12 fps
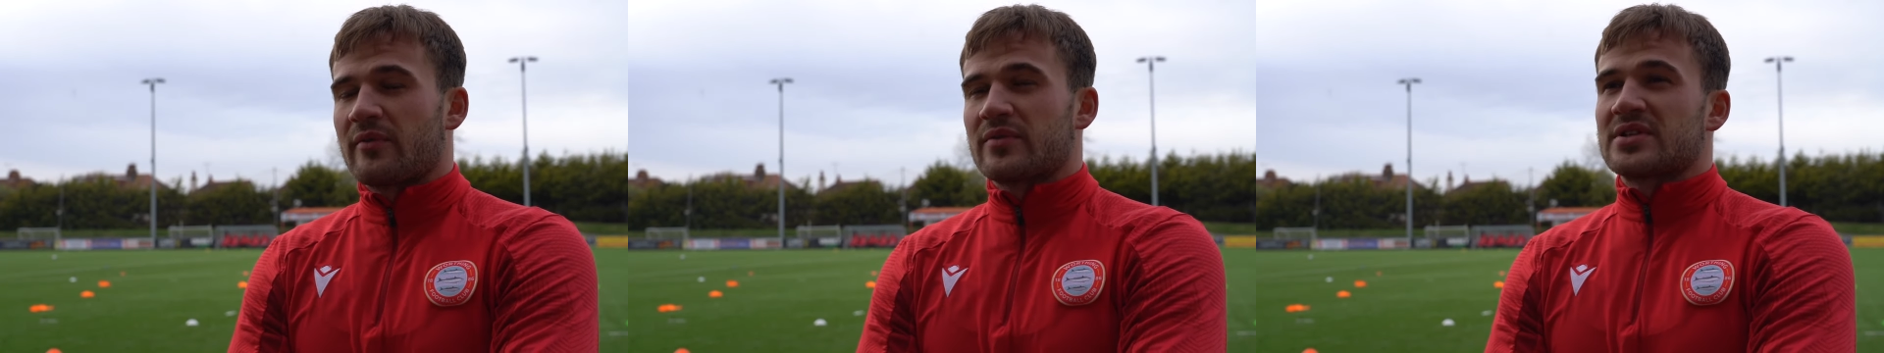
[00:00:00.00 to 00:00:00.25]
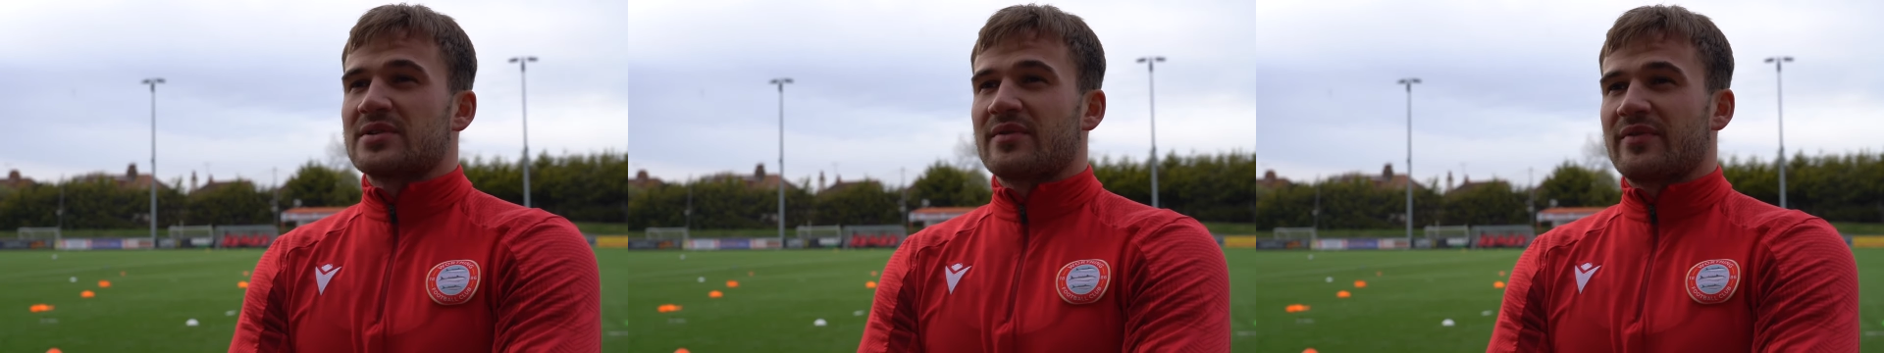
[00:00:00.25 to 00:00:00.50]

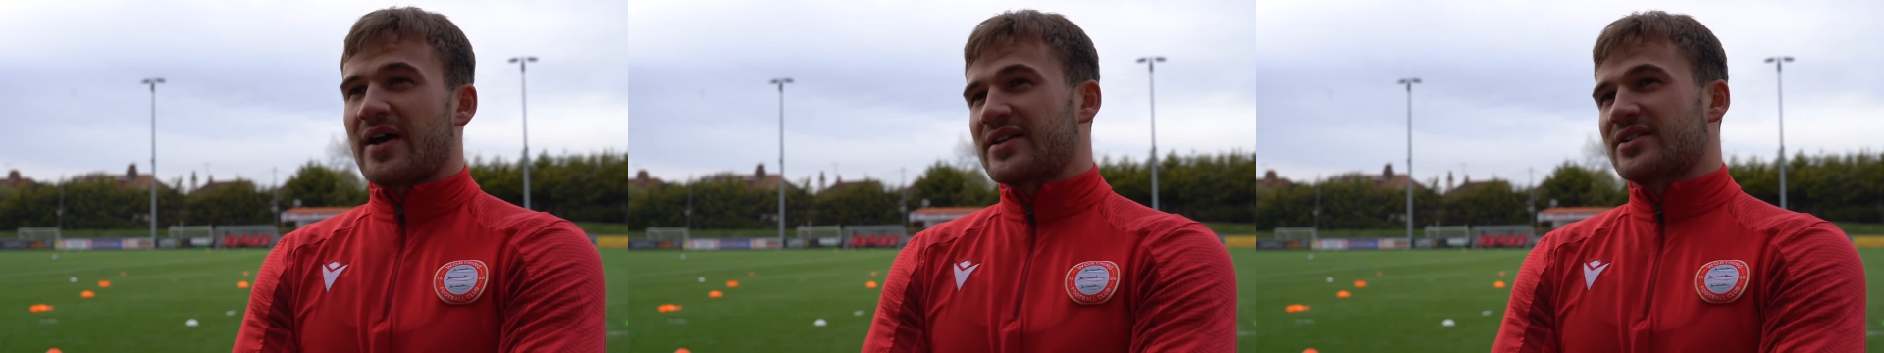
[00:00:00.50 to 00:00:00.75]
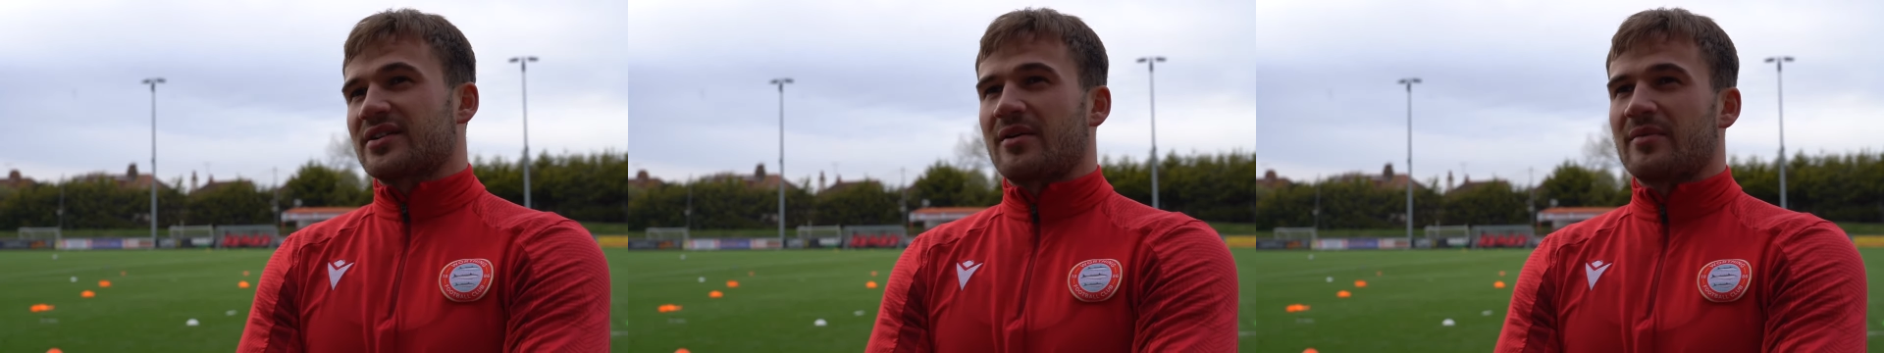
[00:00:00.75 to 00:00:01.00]
Obviously with
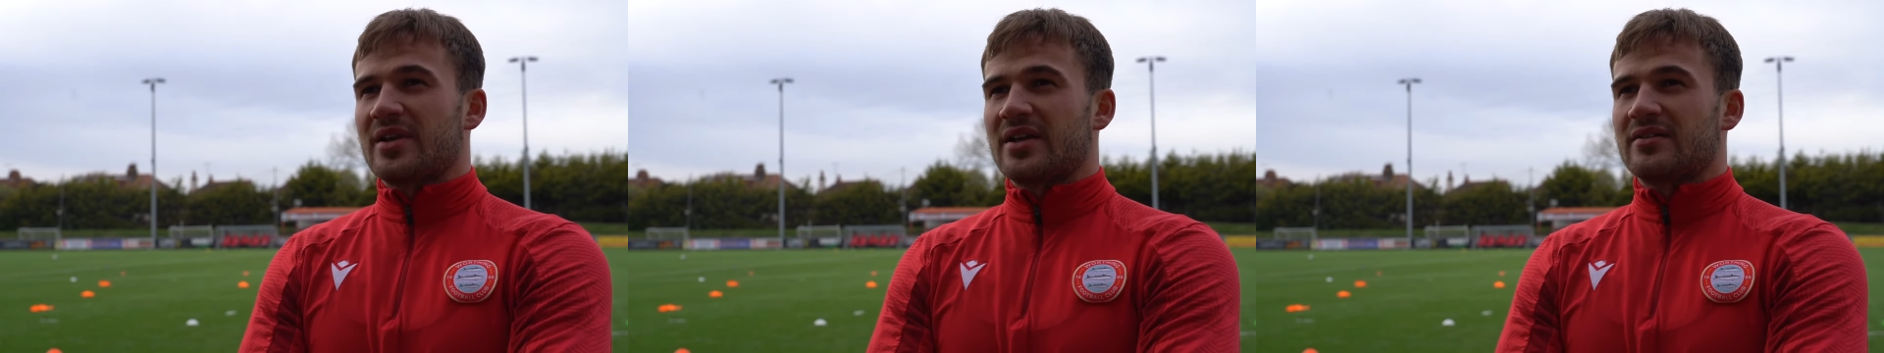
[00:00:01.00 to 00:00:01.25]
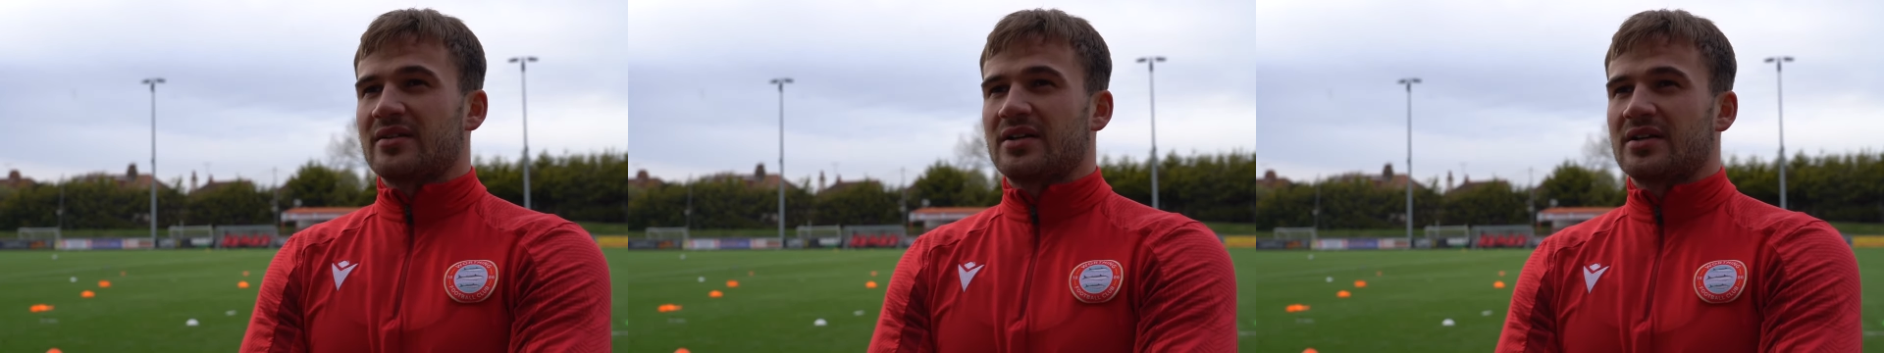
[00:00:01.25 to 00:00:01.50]
Azza coming
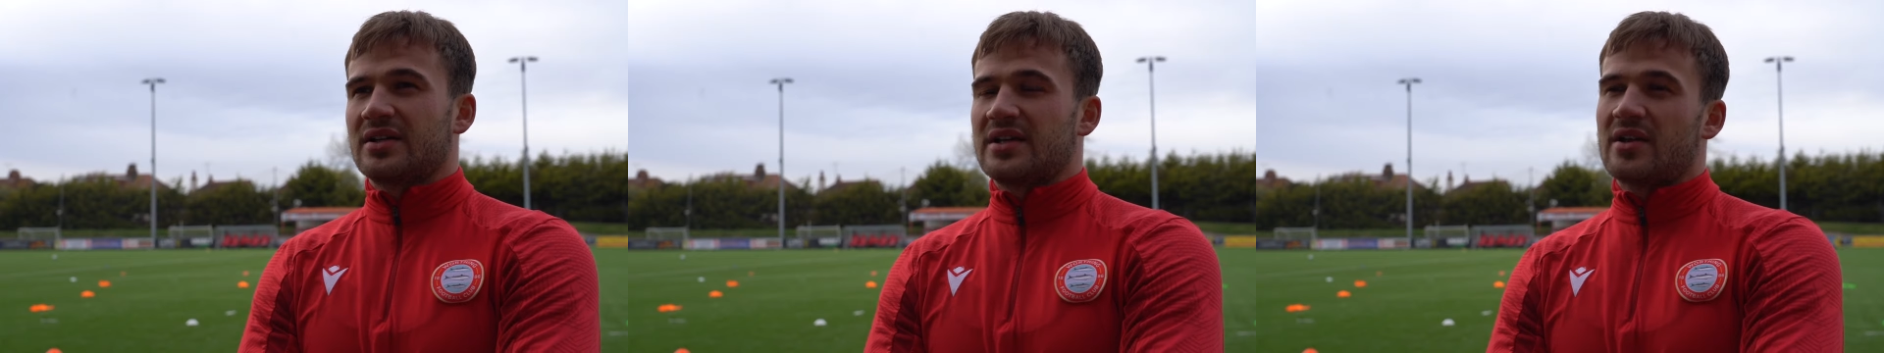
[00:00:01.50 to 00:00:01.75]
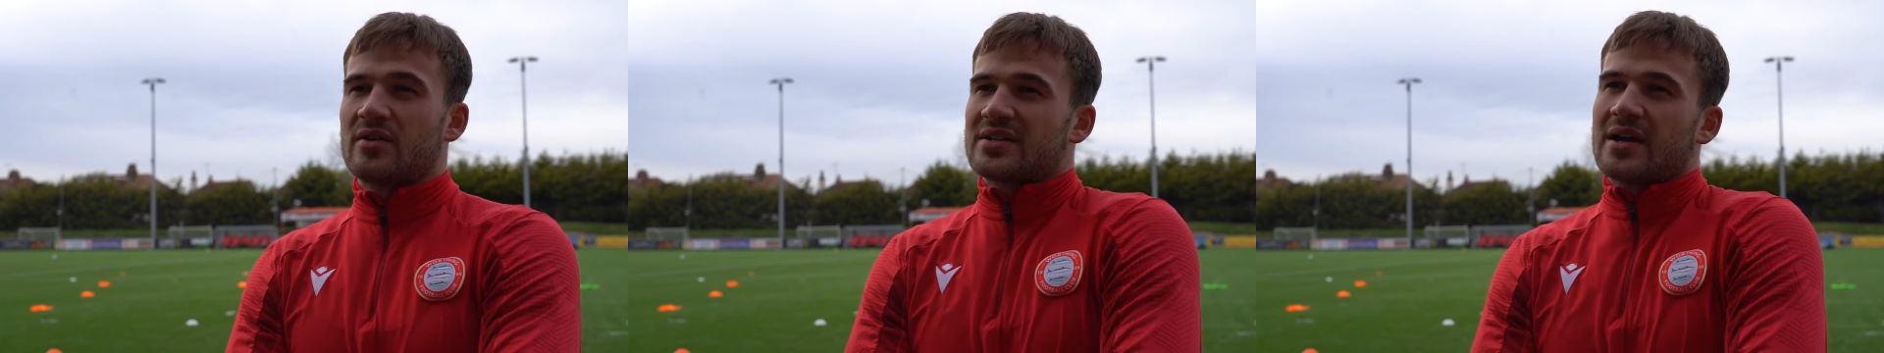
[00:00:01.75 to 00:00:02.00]
in,
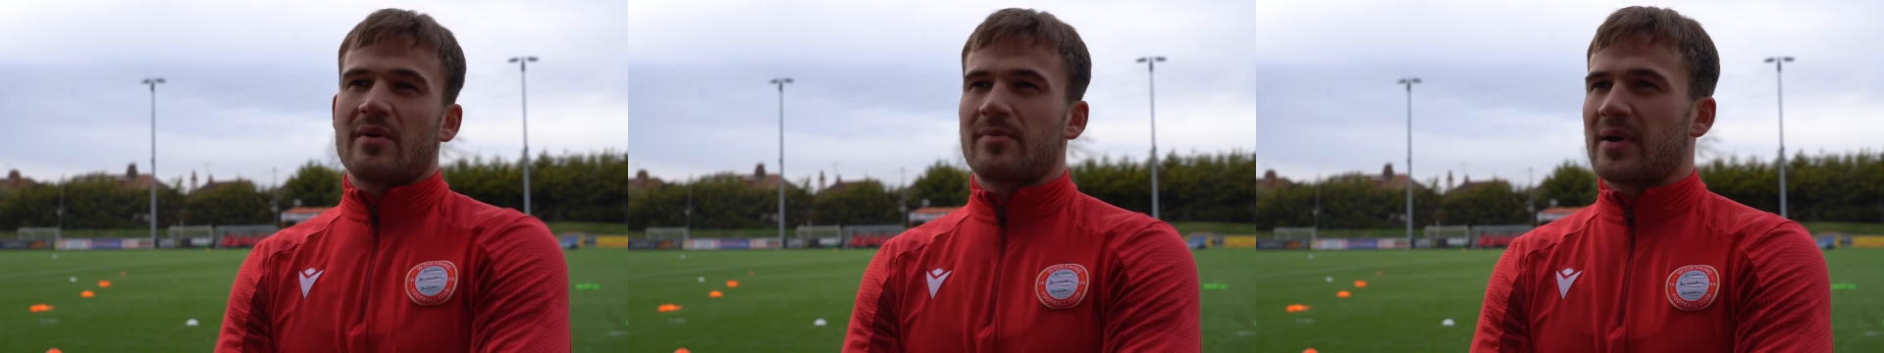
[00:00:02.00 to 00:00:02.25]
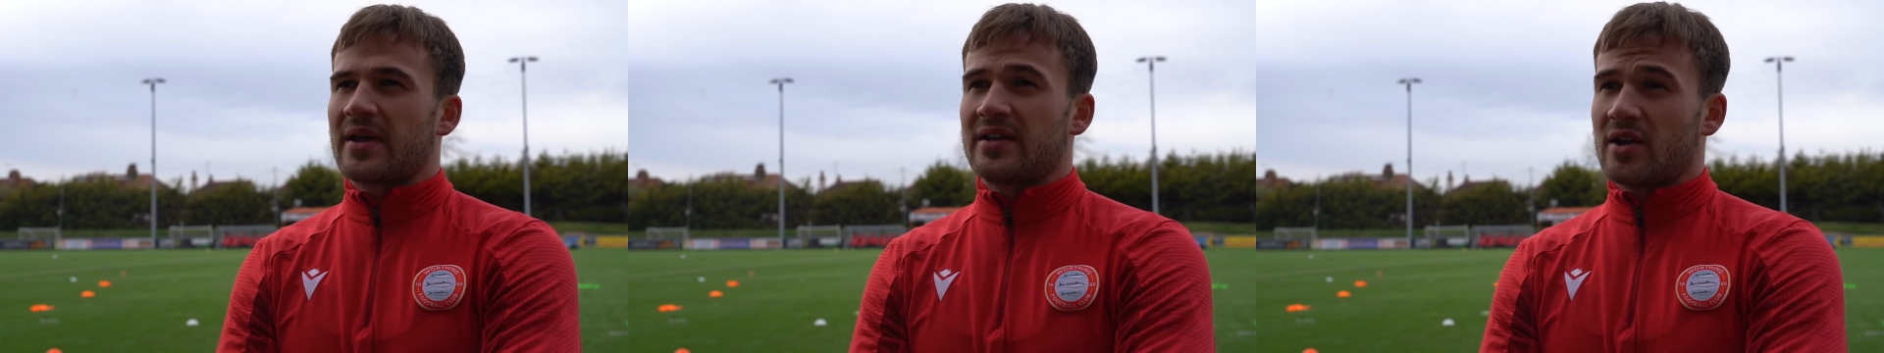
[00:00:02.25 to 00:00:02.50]
he knows how we
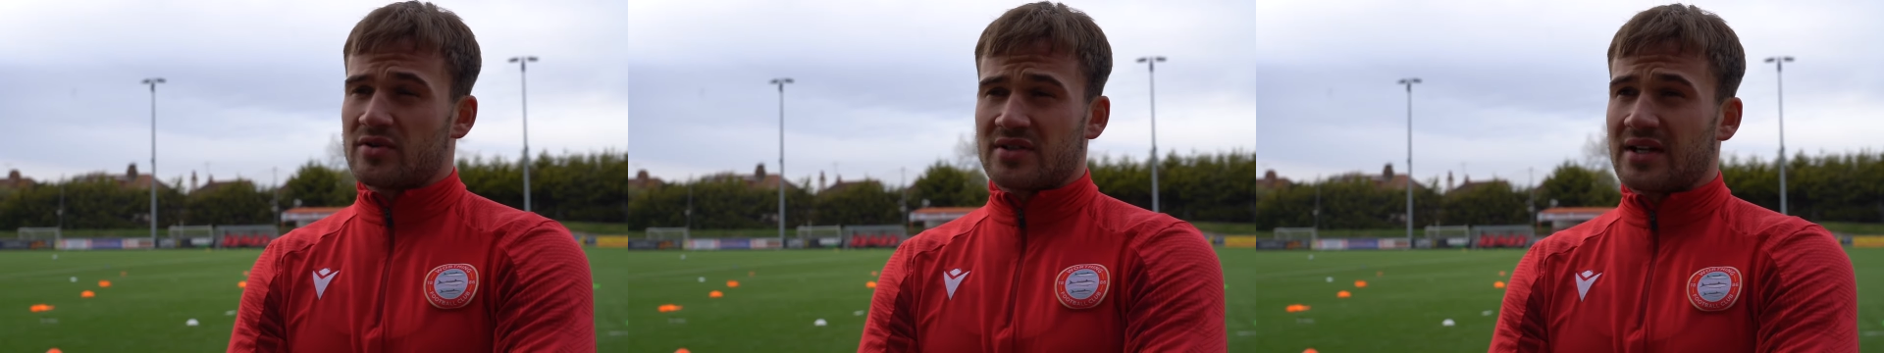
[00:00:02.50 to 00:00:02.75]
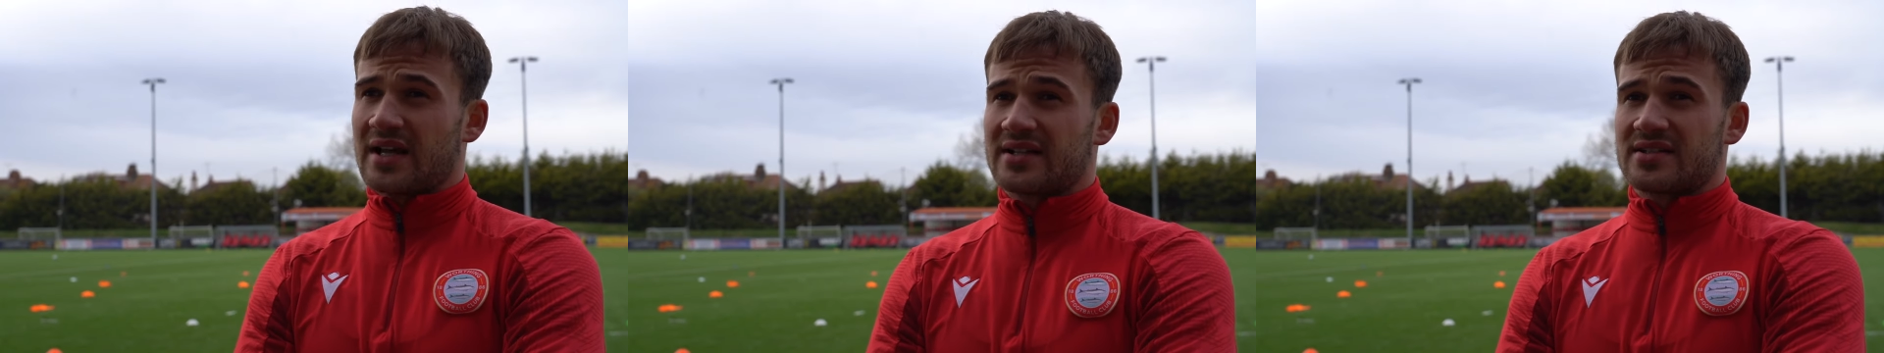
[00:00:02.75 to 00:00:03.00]
play, he knows
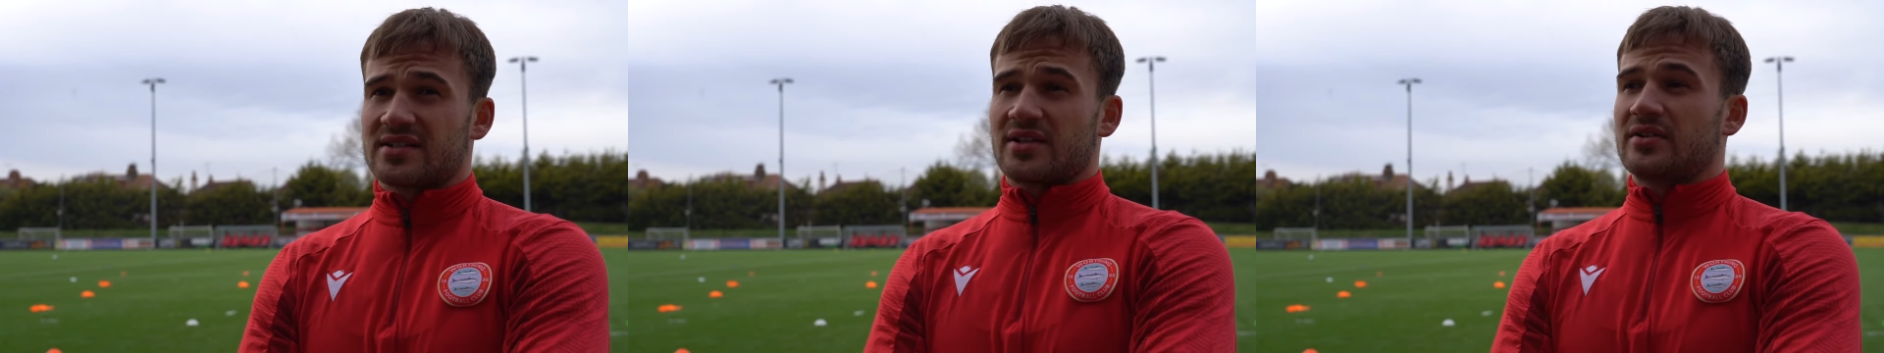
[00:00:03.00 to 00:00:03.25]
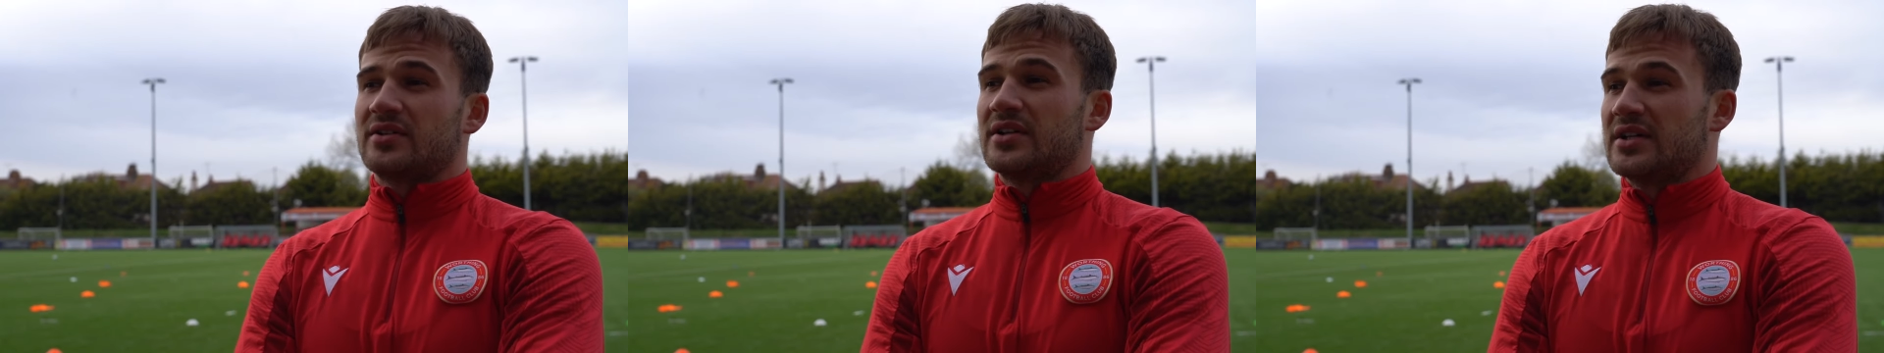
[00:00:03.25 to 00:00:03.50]
the lads.
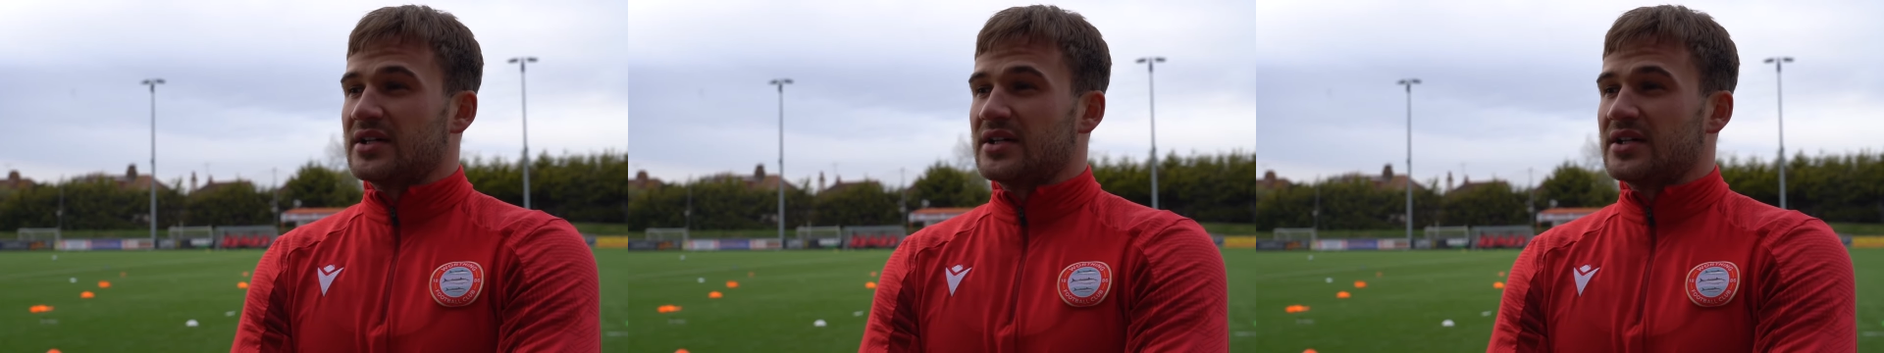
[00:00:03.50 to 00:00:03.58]
So.